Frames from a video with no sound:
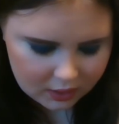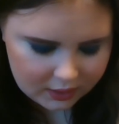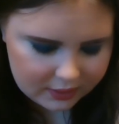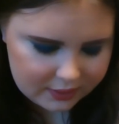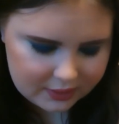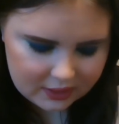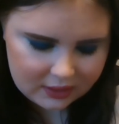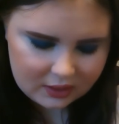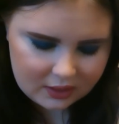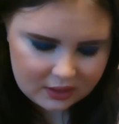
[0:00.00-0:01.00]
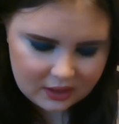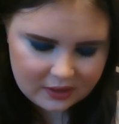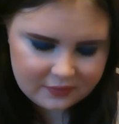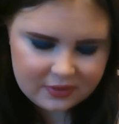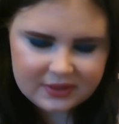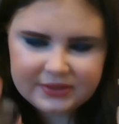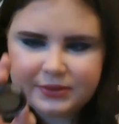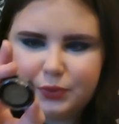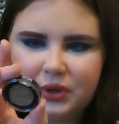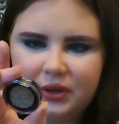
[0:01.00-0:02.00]
Then I have this
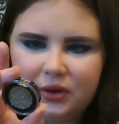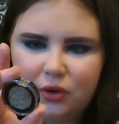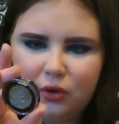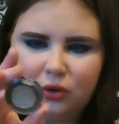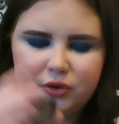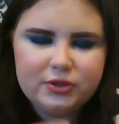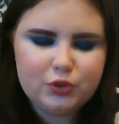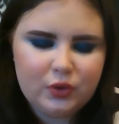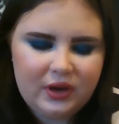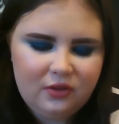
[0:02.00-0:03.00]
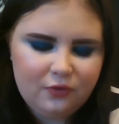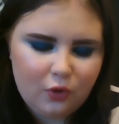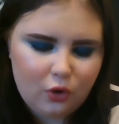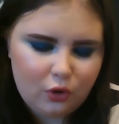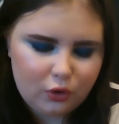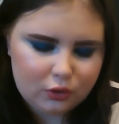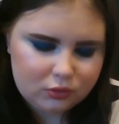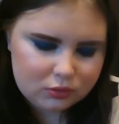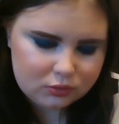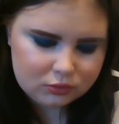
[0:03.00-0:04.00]
one called 24,
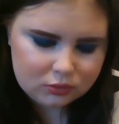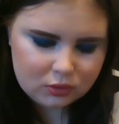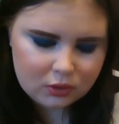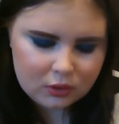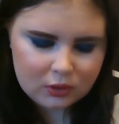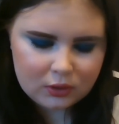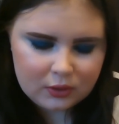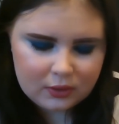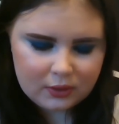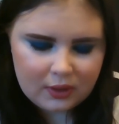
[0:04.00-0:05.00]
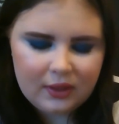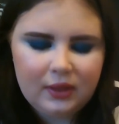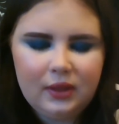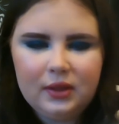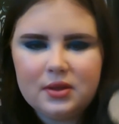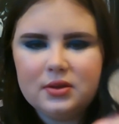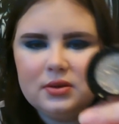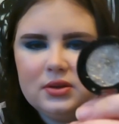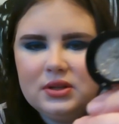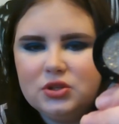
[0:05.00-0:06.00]
and
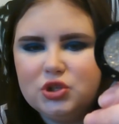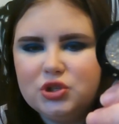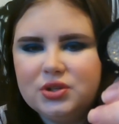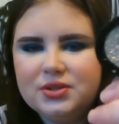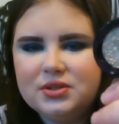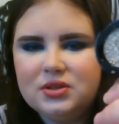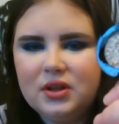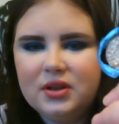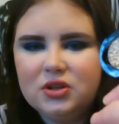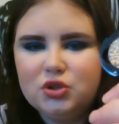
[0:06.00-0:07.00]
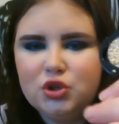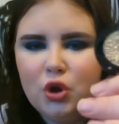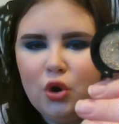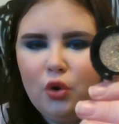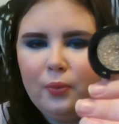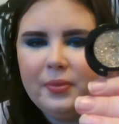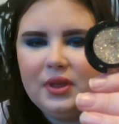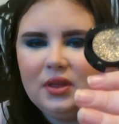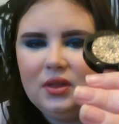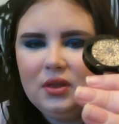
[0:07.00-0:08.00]
it's just like a
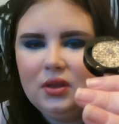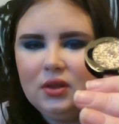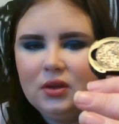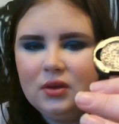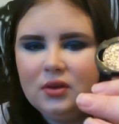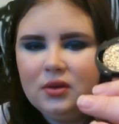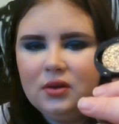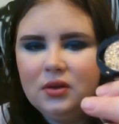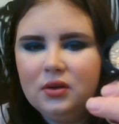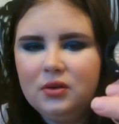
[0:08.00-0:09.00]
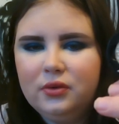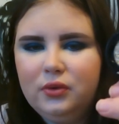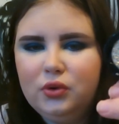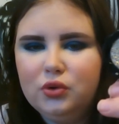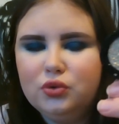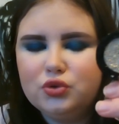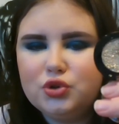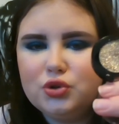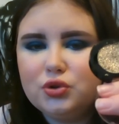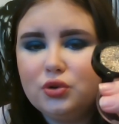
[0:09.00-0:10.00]
taupey
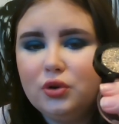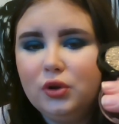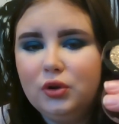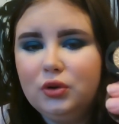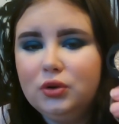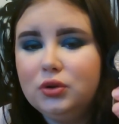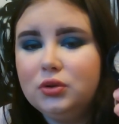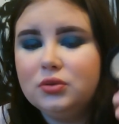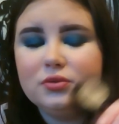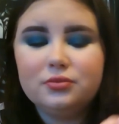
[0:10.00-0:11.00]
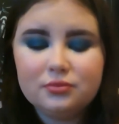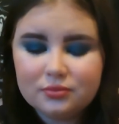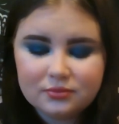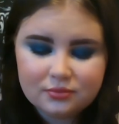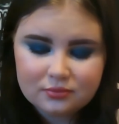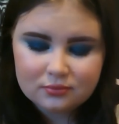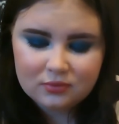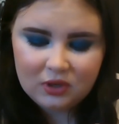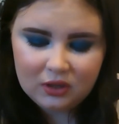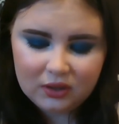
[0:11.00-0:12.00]
neutral
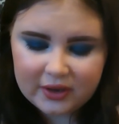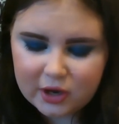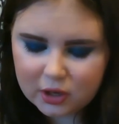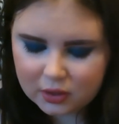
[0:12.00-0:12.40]
glitter.